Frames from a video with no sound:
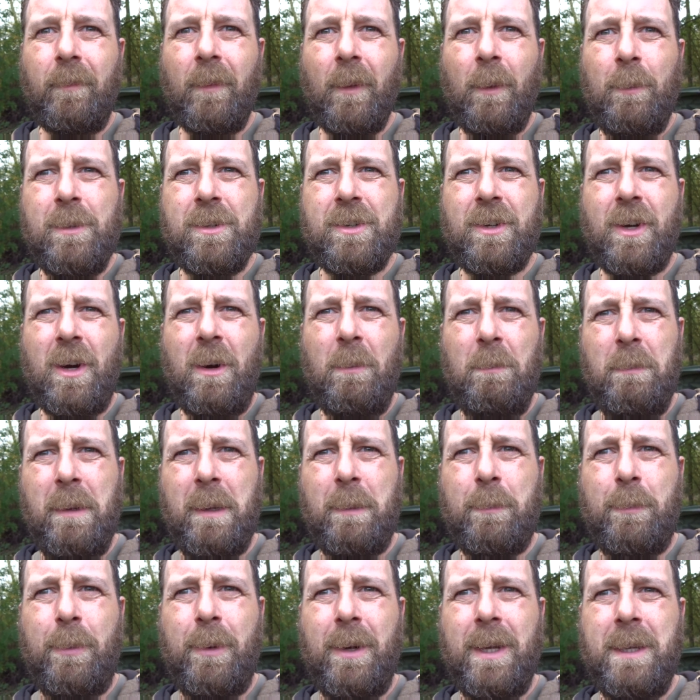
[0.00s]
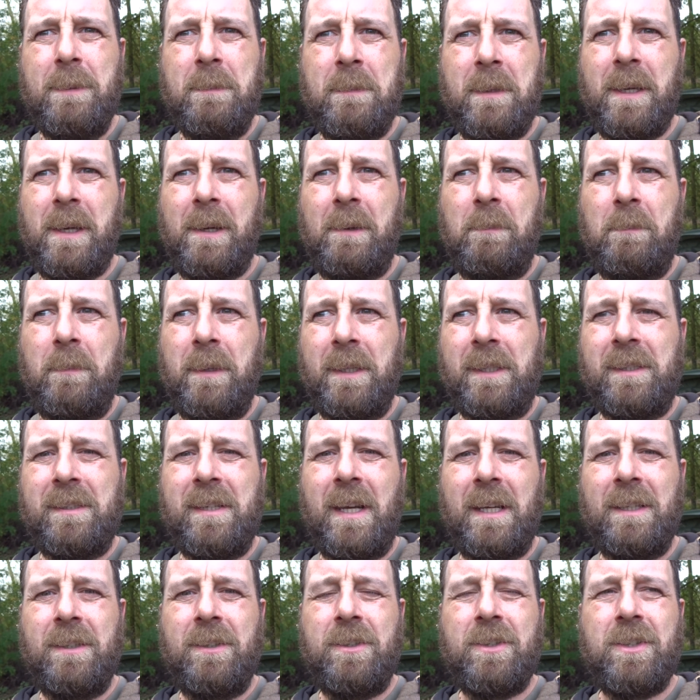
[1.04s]
But it's got big bream in here and big
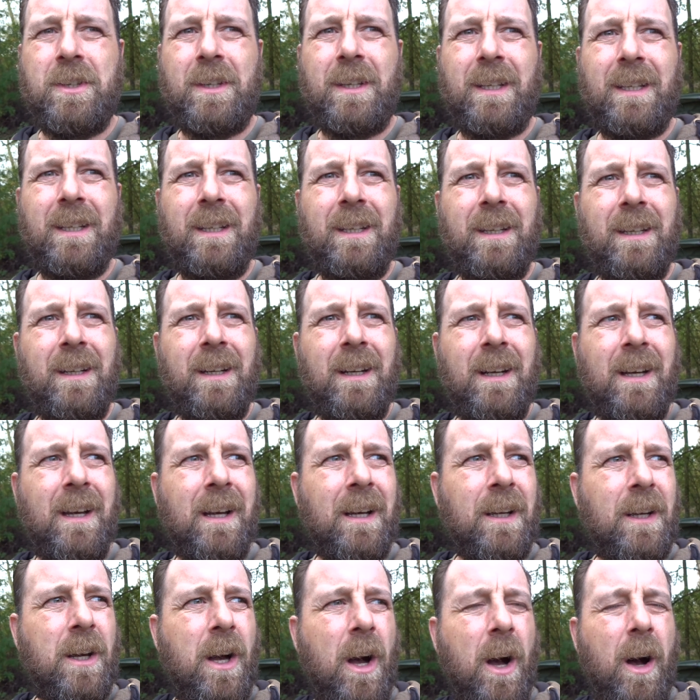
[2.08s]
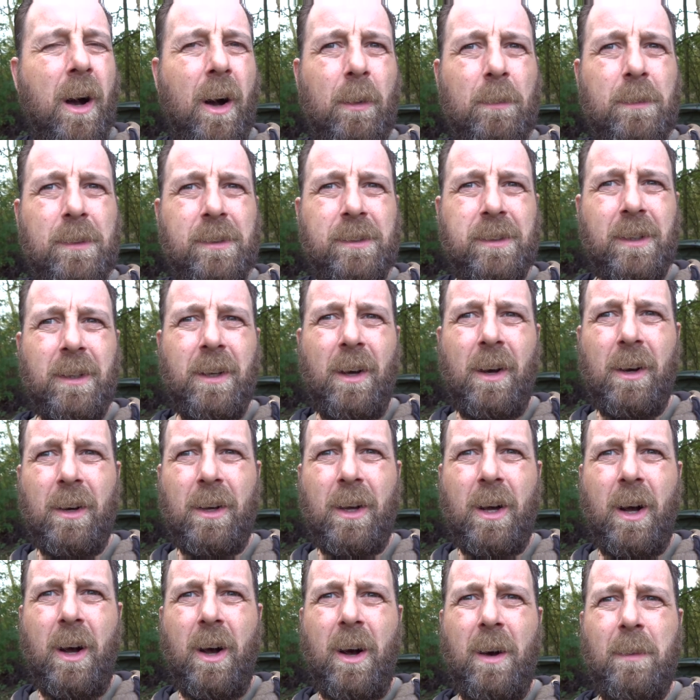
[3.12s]
tension here. Carp, there's a lot of
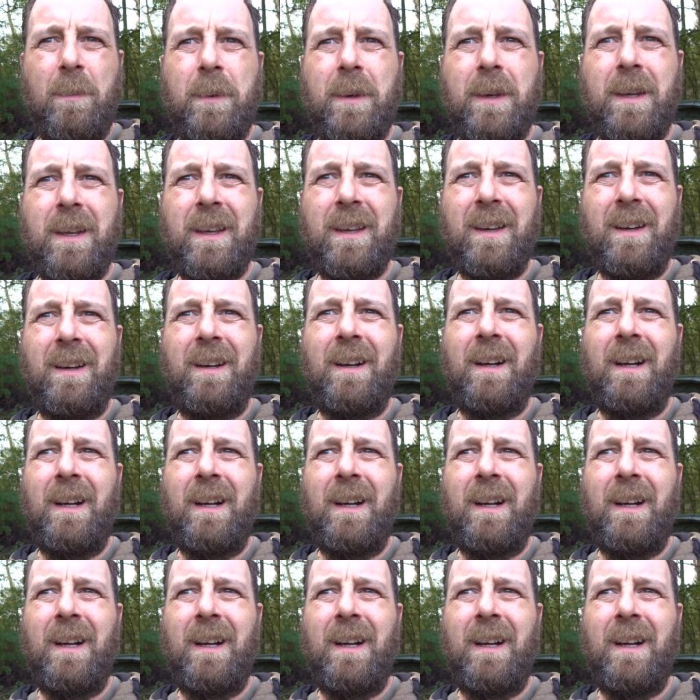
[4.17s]
carp in here.